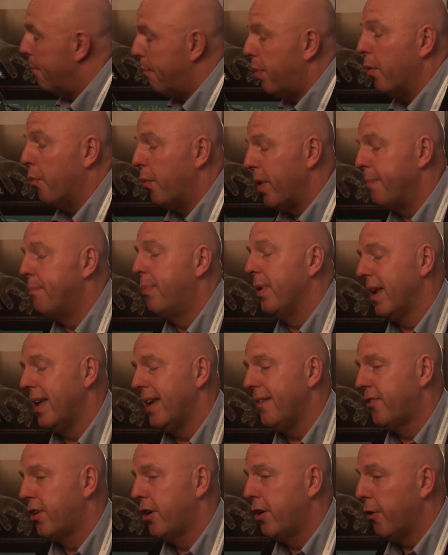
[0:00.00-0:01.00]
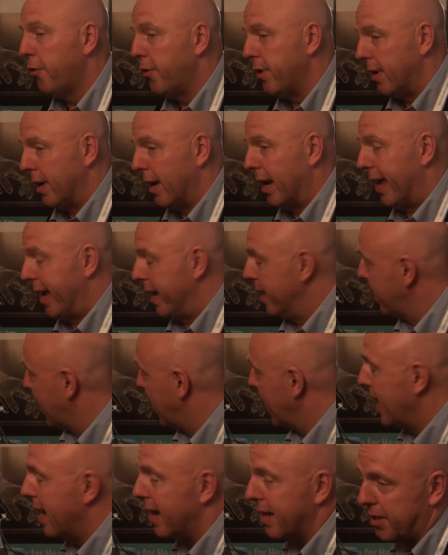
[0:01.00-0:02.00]
But we believe currently, and
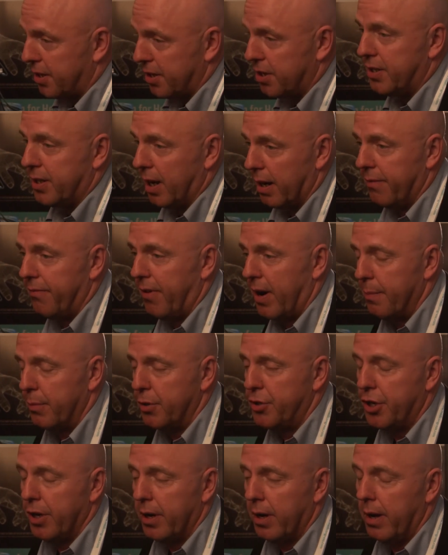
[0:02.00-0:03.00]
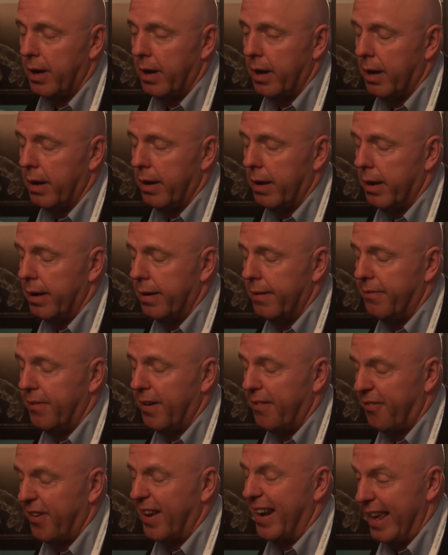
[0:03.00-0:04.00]
clearly this is still very much a
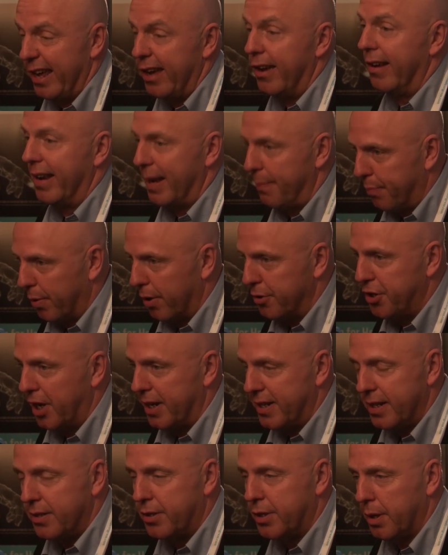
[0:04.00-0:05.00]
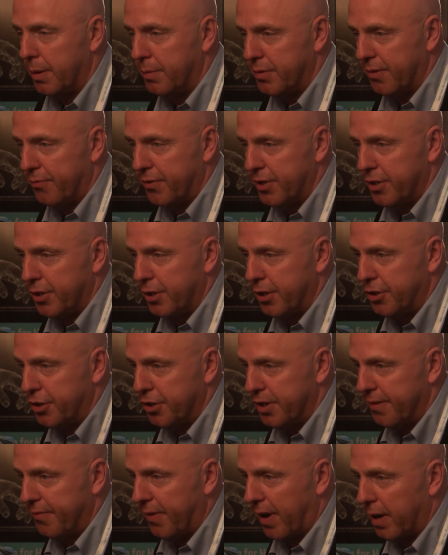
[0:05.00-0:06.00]
fairly early project in terms of research
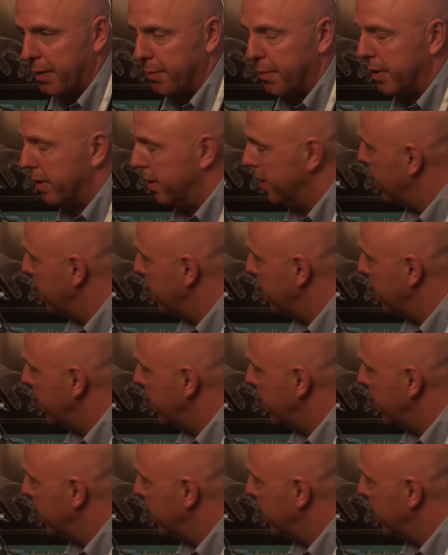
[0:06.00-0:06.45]
and development,